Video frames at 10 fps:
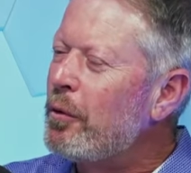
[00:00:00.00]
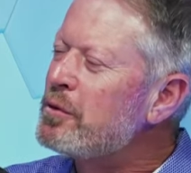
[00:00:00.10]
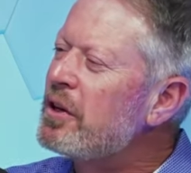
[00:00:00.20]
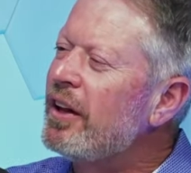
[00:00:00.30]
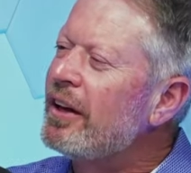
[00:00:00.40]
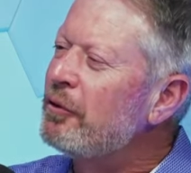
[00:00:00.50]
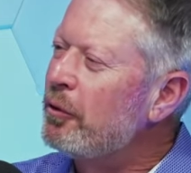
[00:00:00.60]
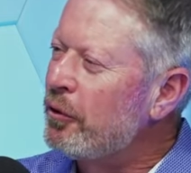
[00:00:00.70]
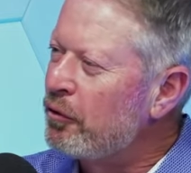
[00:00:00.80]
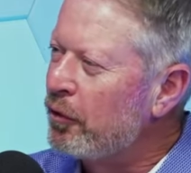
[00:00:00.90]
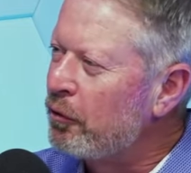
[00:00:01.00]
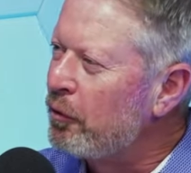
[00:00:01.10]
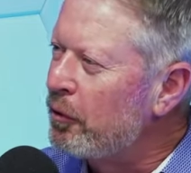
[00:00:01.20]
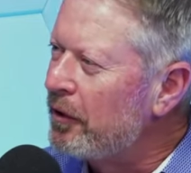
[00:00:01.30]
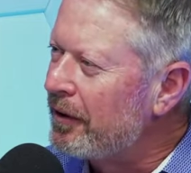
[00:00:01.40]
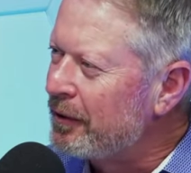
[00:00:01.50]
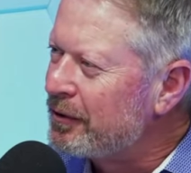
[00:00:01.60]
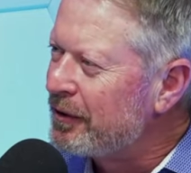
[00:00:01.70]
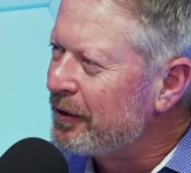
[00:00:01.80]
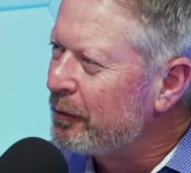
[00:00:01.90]
was it like doing those first few
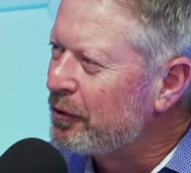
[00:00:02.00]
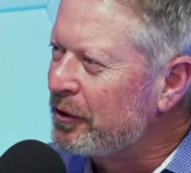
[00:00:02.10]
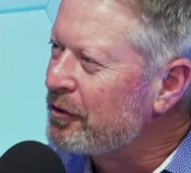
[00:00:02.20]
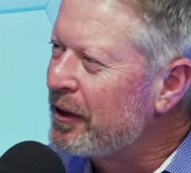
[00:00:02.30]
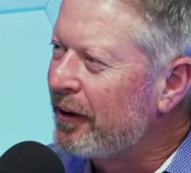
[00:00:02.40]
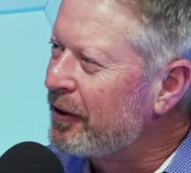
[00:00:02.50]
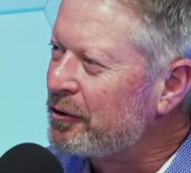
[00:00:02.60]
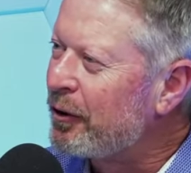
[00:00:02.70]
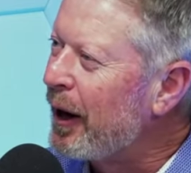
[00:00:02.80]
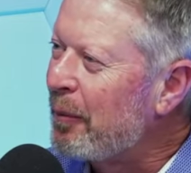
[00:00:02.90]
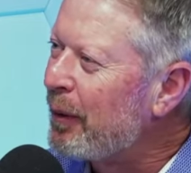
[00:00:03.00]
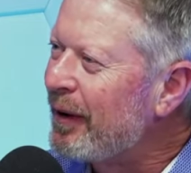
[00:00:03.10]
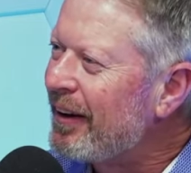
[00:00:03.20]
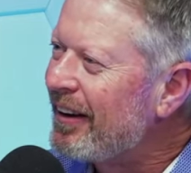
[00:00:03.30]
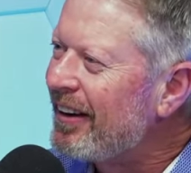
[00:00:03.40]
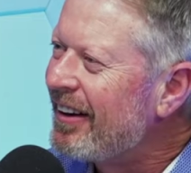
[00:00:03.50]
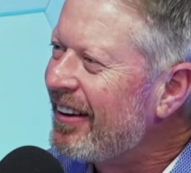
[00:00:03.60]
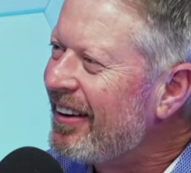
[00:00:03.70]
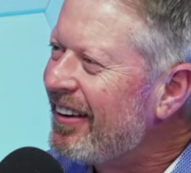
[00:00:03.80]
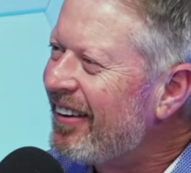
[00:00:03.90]
deals? Was it scary as crap?
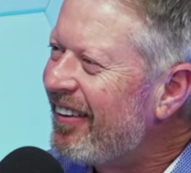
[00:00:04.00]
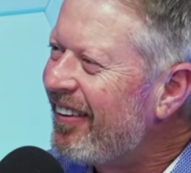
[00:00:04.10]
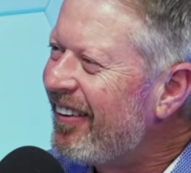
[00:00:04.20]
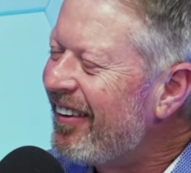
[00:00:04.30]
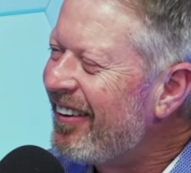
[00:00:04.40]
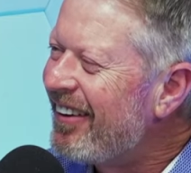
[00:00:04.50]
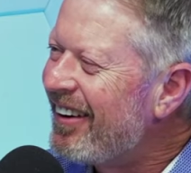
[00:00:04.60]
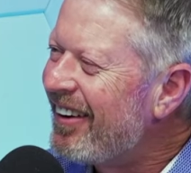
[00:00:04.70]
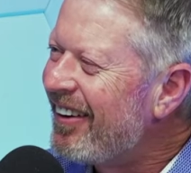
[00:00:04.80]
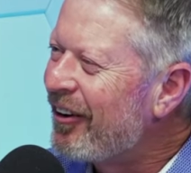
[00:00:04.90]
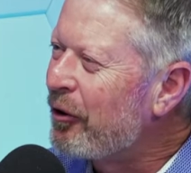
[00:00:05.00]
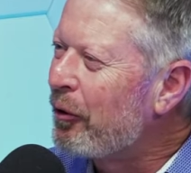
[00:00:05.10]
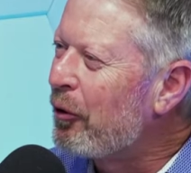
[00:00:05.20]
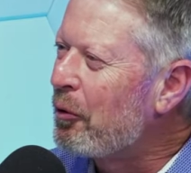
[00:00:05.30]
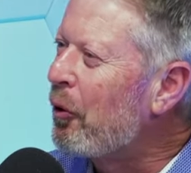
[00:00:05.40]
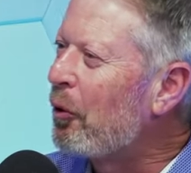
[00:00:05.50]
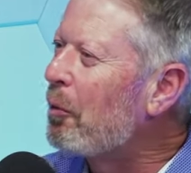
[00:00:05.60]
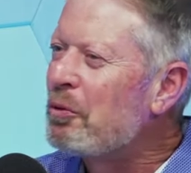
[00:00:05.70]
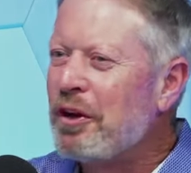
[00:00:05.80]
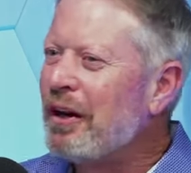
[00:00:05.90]
You know, I have, or
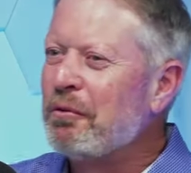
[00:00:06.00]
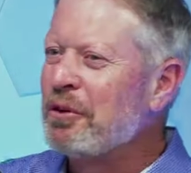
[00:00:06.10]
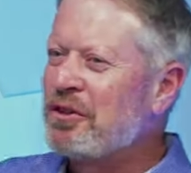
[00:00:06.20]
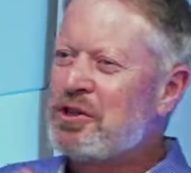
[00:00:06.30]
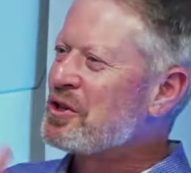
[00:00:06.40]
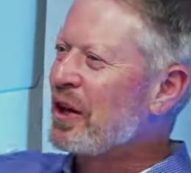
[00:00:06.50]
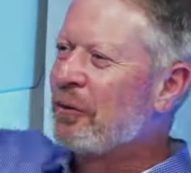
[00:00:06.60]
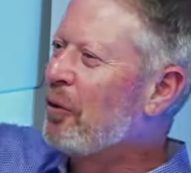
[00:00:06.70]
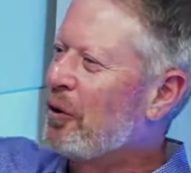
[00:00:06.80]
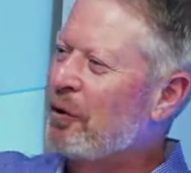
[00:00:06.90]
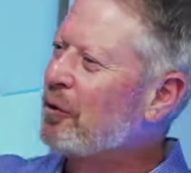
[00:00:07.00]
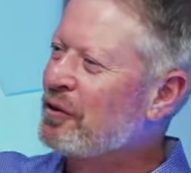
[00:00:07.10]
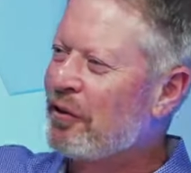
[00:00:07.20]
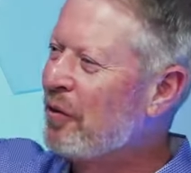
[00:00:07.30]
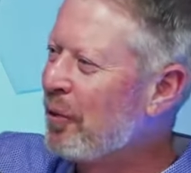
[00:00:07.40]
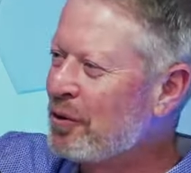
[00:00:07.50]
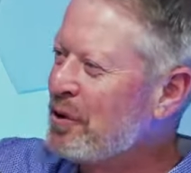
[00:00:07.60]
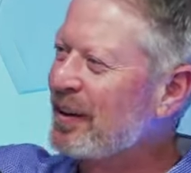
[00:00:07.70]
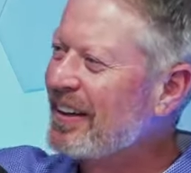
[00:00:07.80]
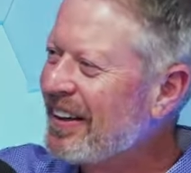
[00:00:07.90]
did it? Was it just like a roller coaster of
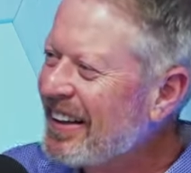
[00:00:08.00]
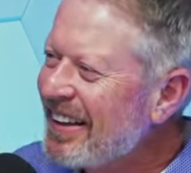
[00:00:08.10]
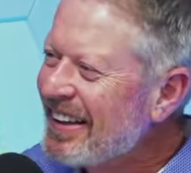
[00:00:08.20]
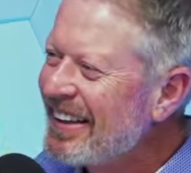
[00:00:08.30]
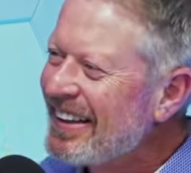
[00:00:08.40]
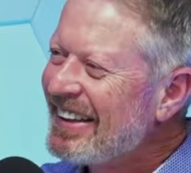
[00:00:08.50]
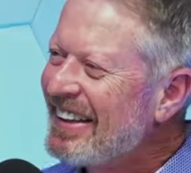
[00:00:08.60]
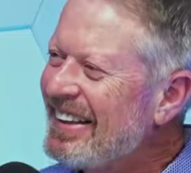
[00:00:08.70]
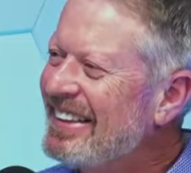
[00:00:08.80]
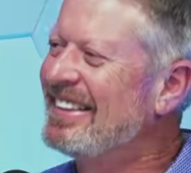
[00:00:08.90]
emotion? It's a